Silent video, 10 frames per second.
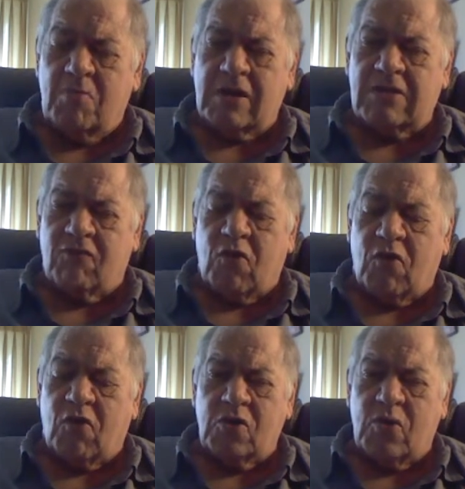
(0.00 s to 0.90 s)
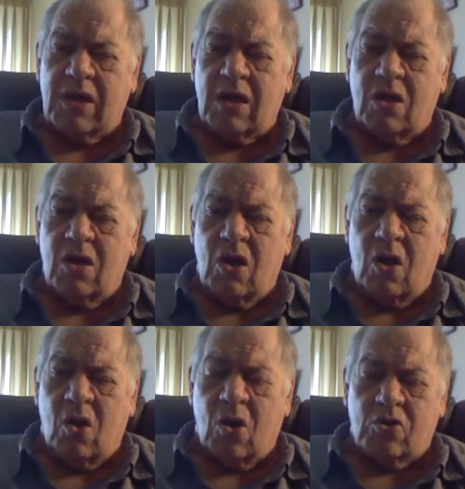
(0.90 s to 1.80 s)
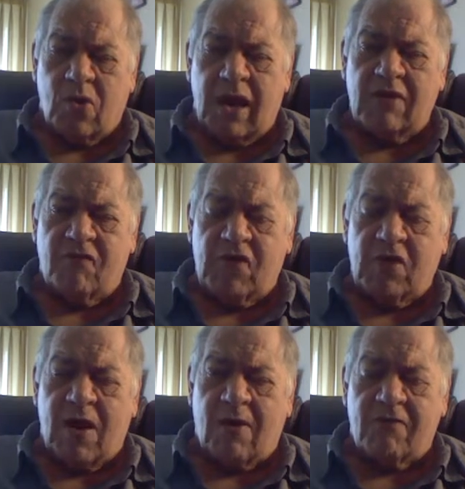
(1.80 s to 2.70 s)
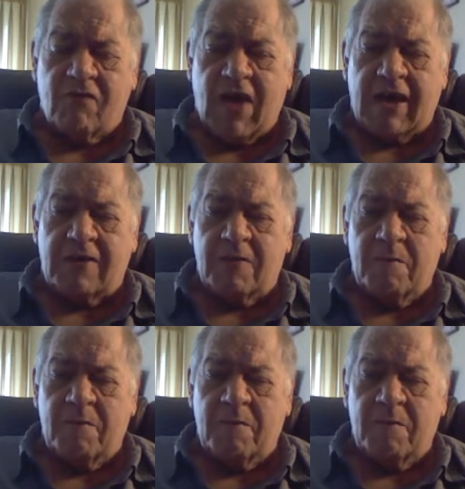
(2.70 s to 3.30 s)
much of what I'm doing or trying to figure out. In fact,